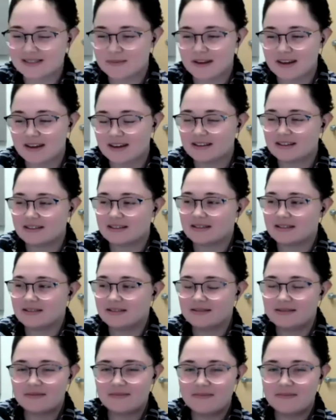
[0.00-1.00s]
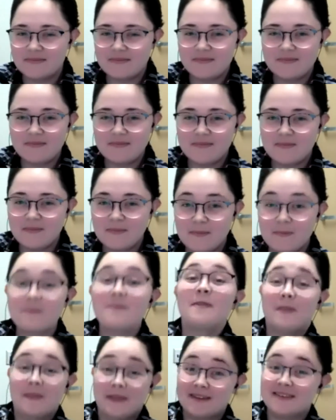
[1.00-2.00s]
And even if you fail, I
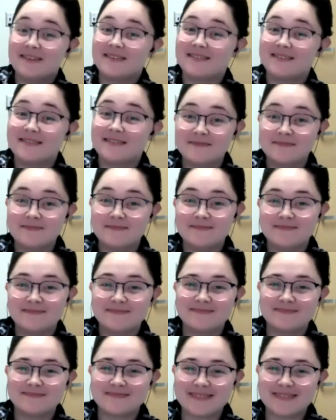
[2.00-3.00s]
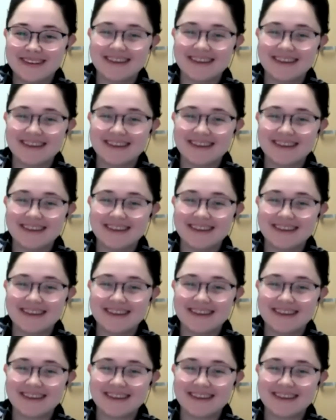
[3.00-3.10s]
mean, even if you fail